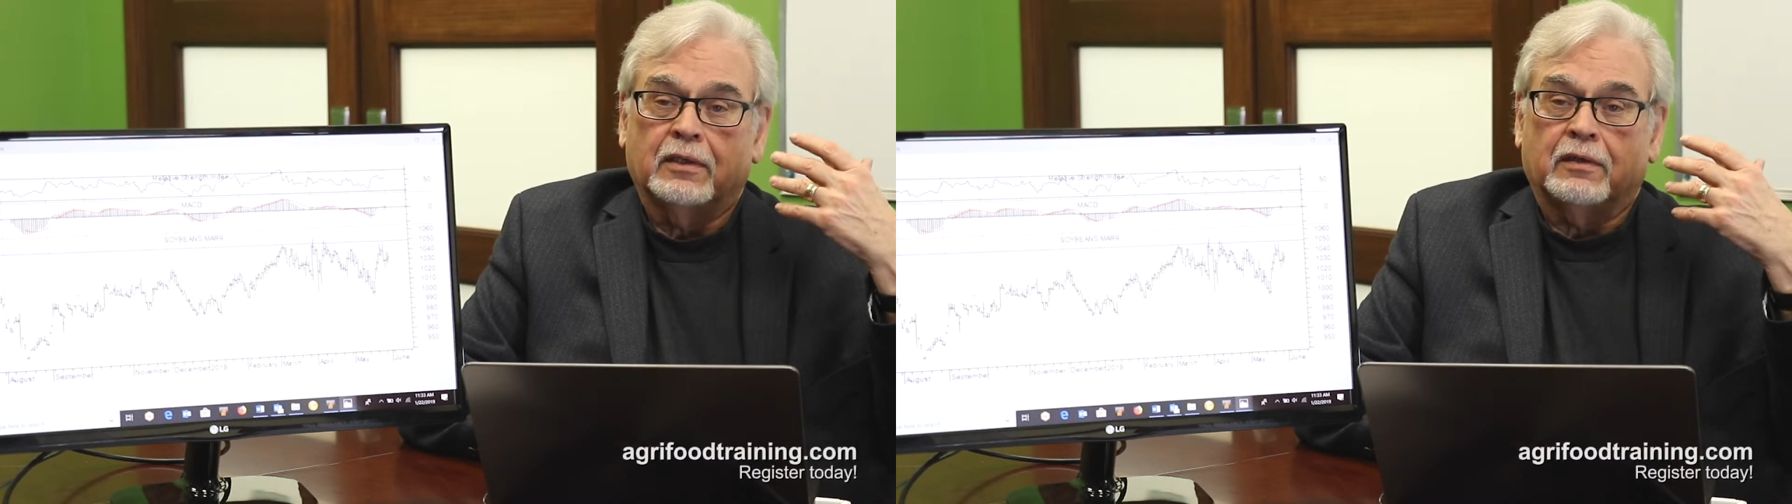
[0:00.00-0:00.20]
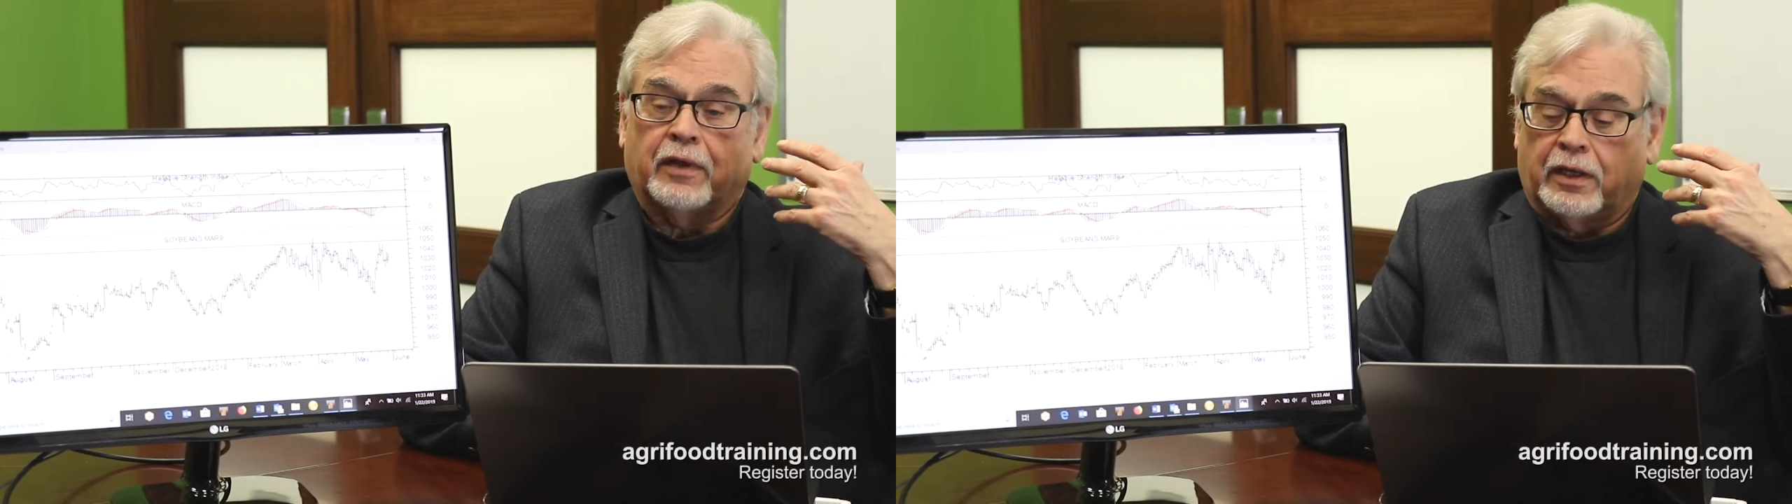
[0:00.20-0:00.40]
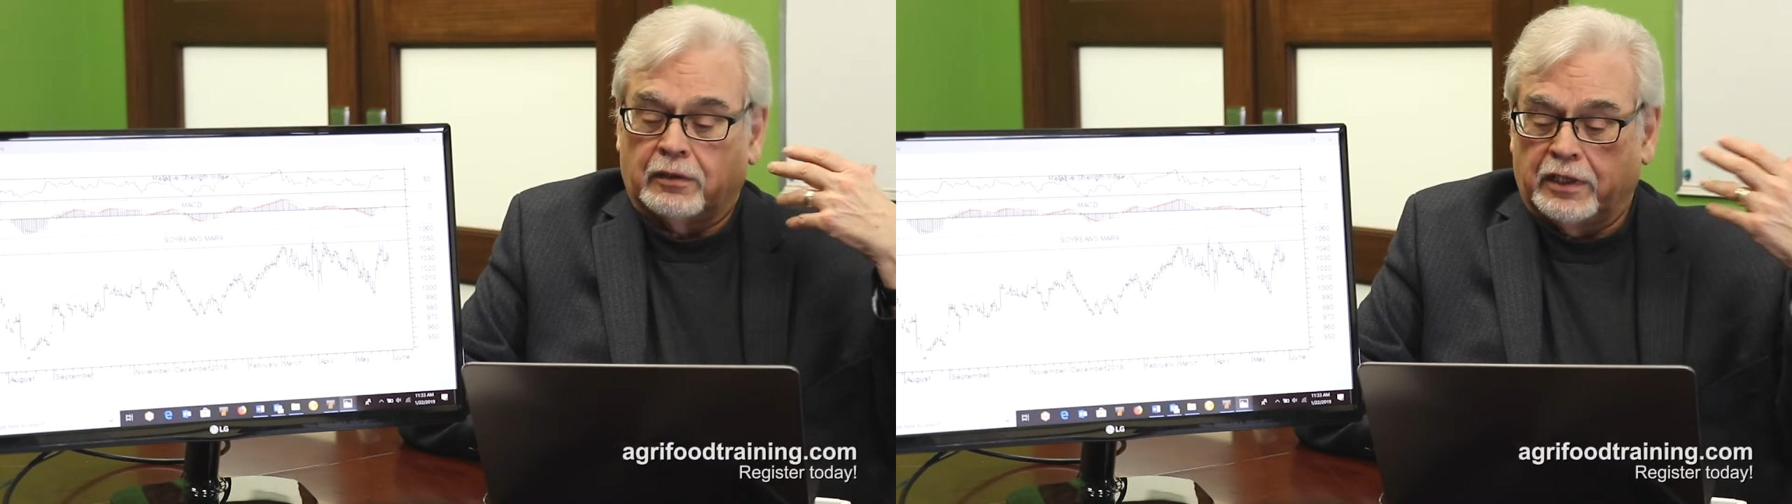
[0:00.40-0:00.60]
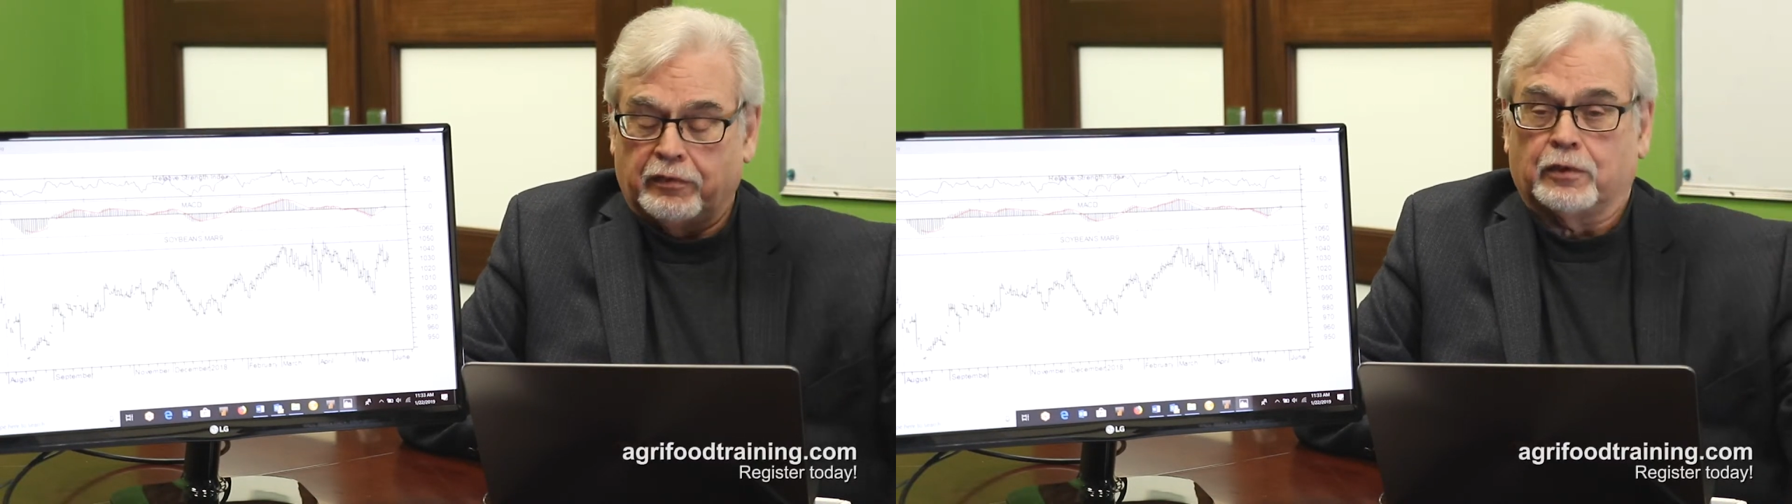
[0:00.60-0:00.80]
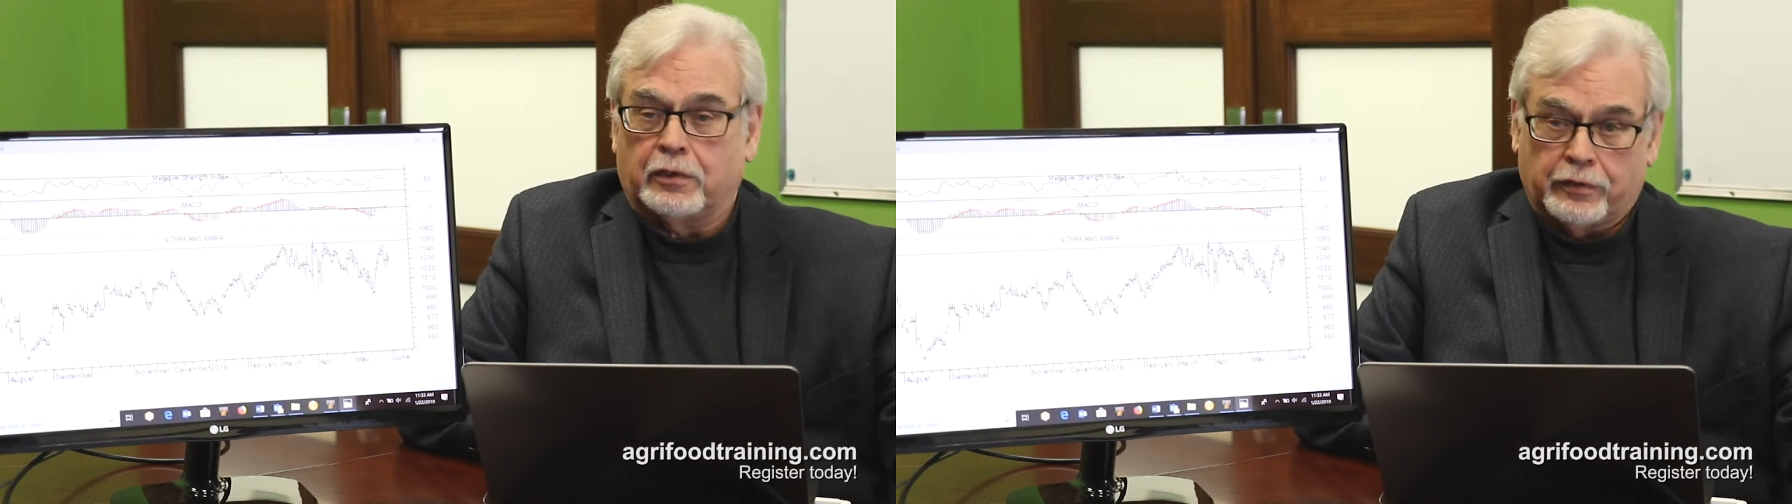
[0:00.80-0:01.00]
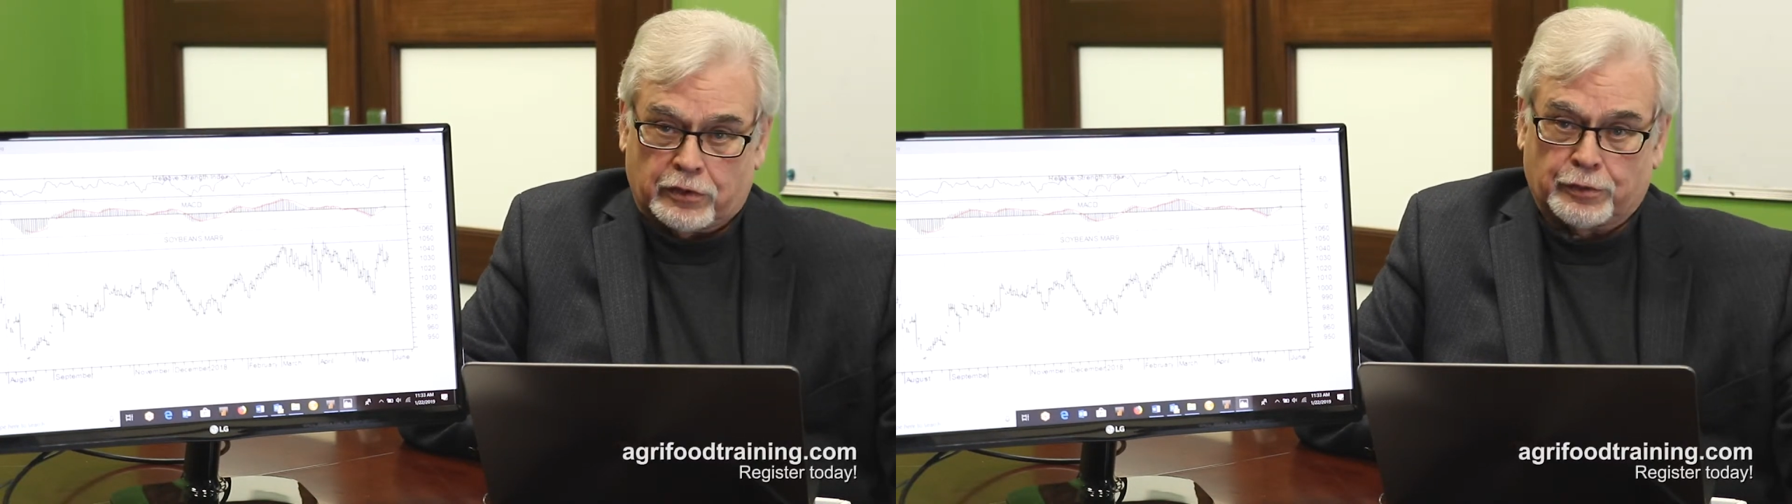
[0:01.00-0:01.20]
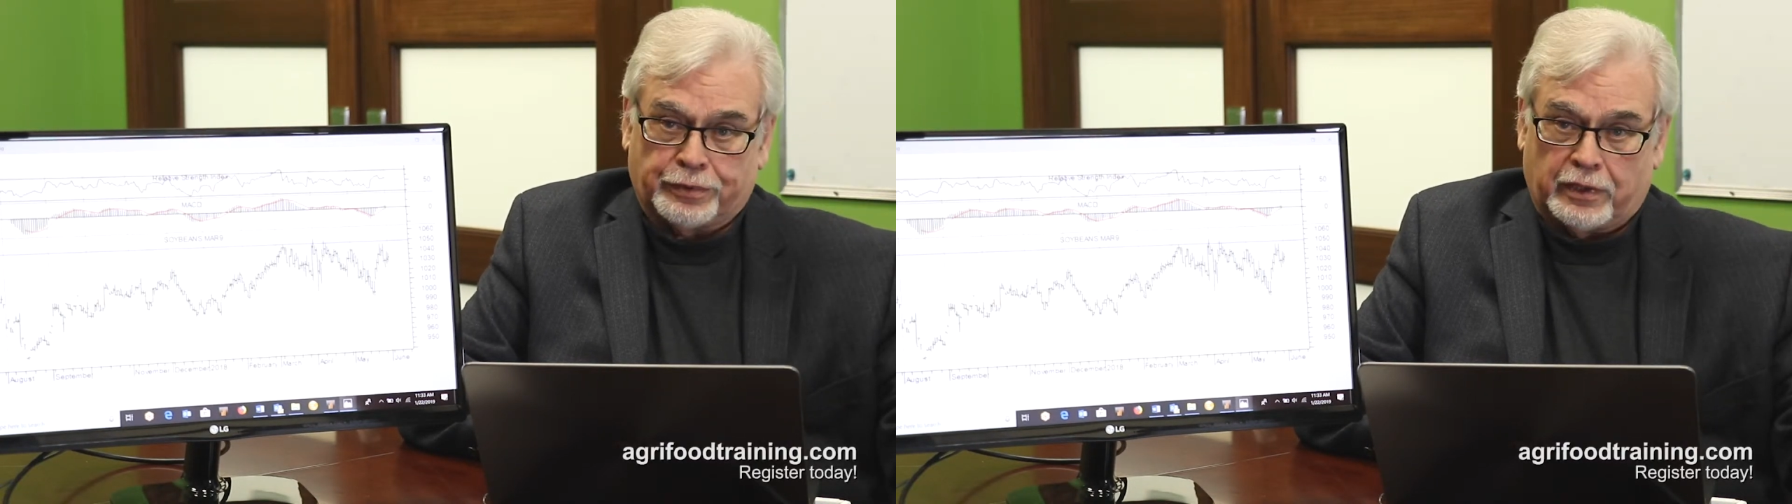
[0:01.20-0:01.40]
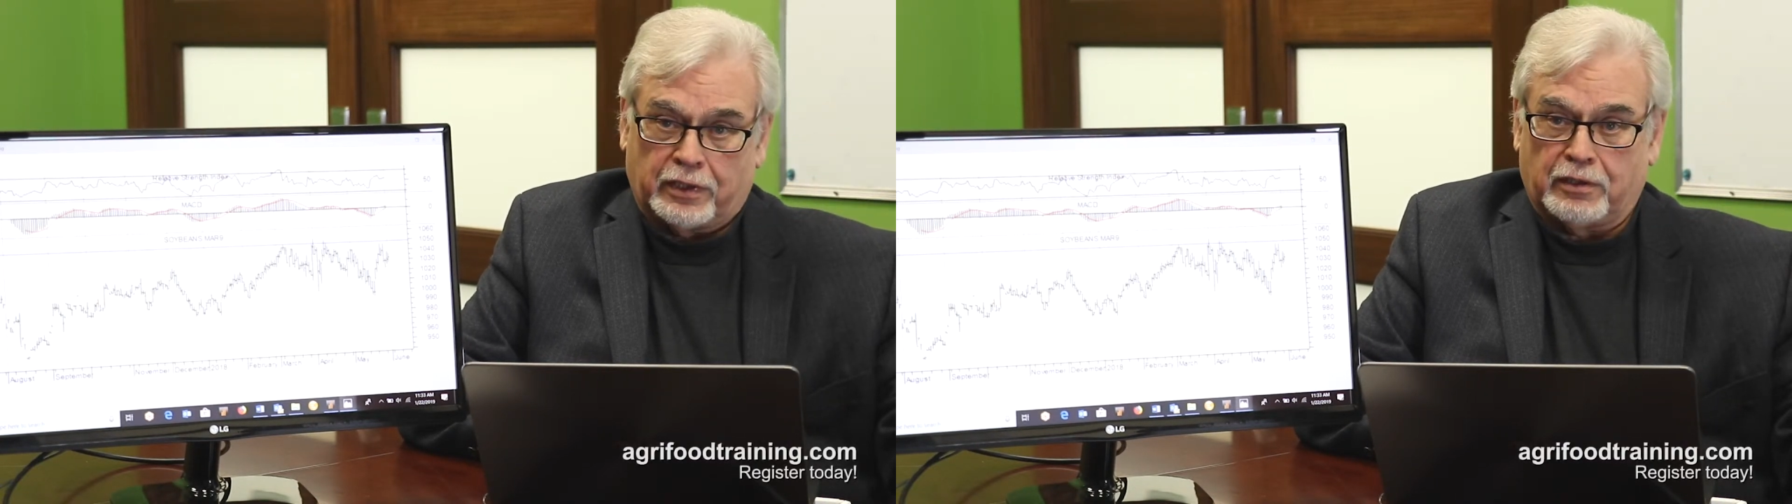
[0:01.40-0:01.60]
that given all the
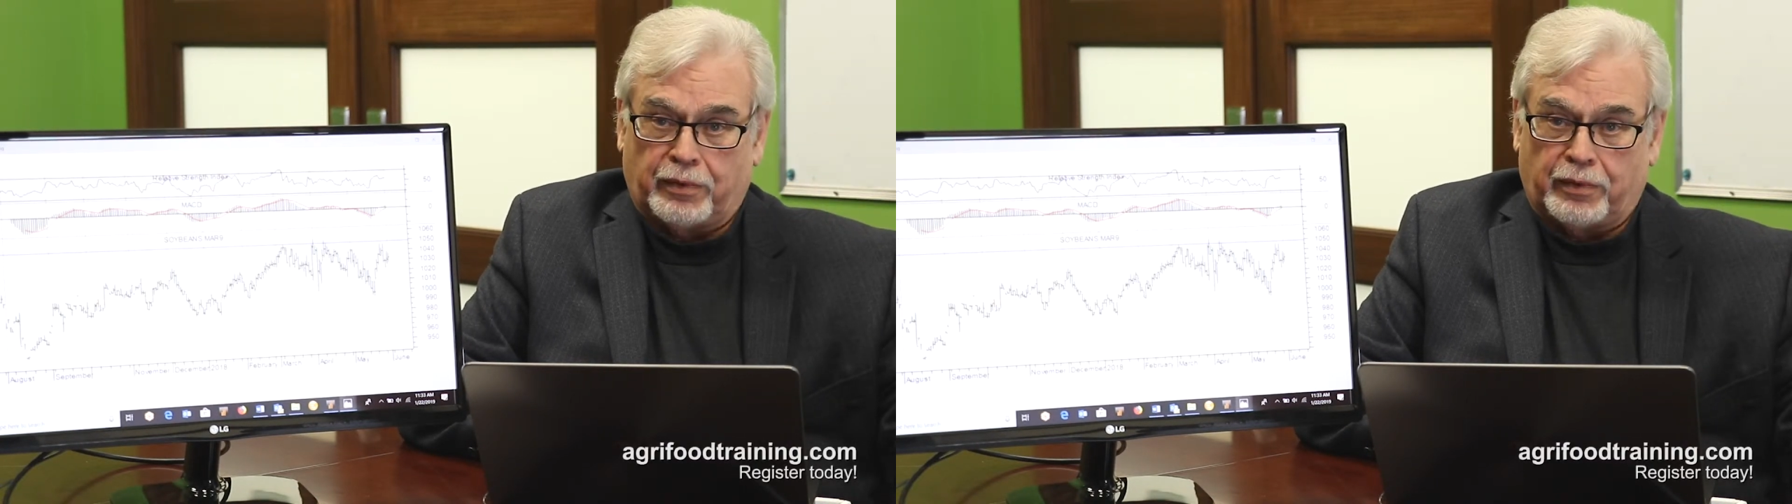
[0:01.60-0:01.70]
supply and